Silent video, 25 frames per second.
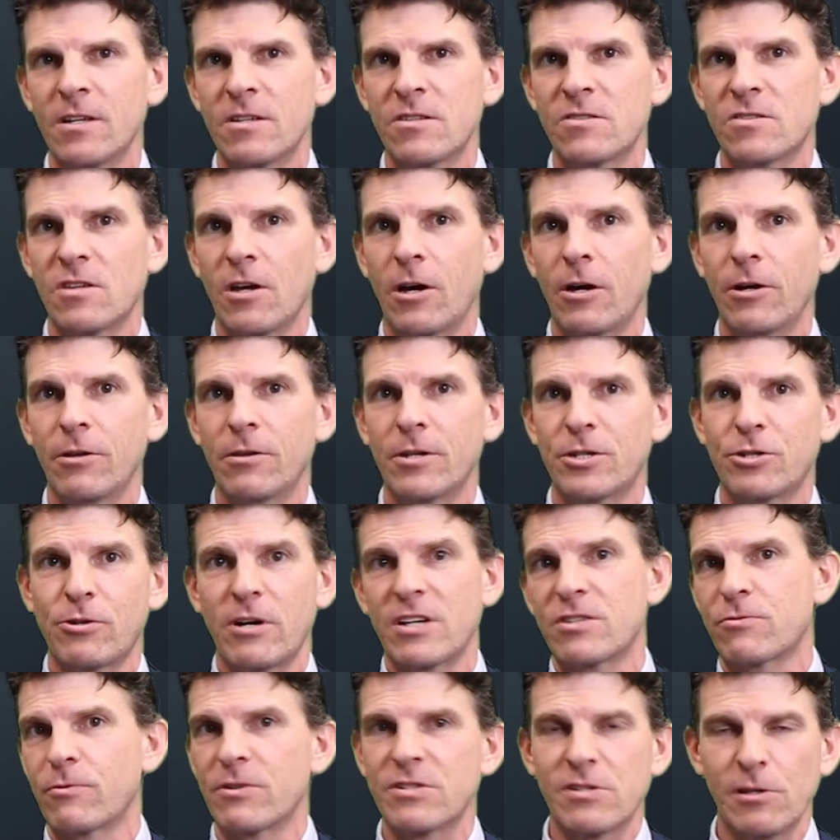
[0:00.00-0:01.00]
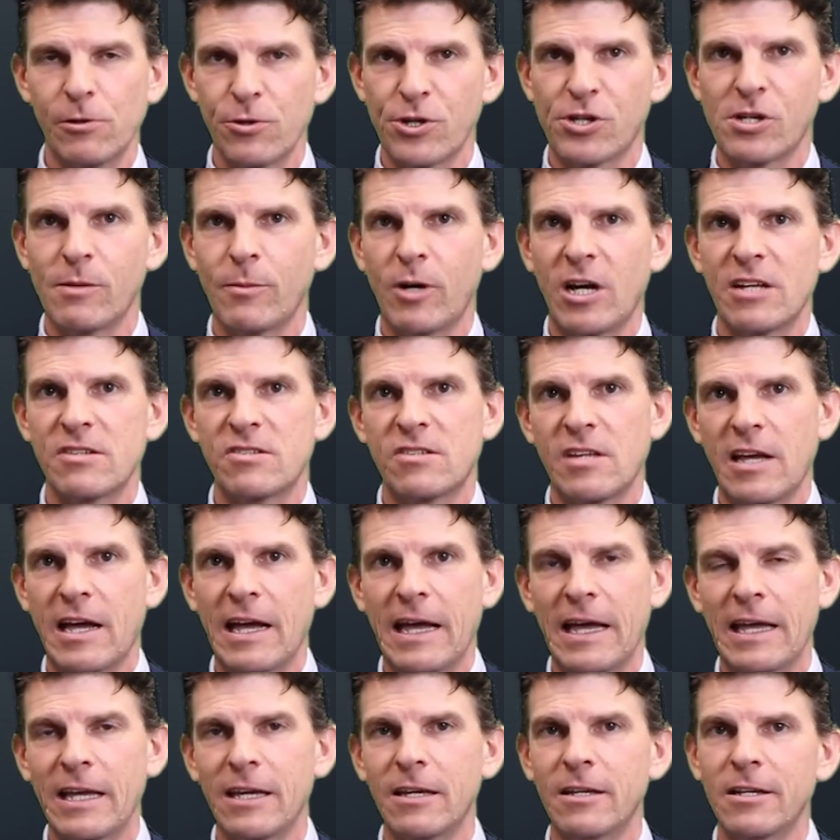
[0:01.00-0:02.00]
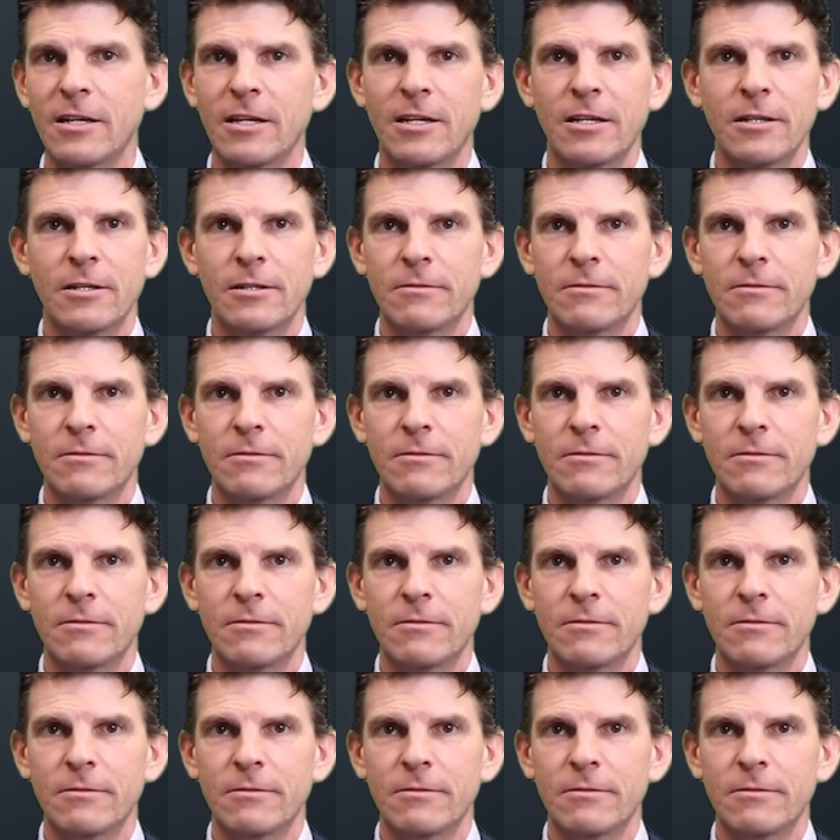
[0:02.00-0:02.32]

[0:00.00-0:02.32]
So the trust resolution might say,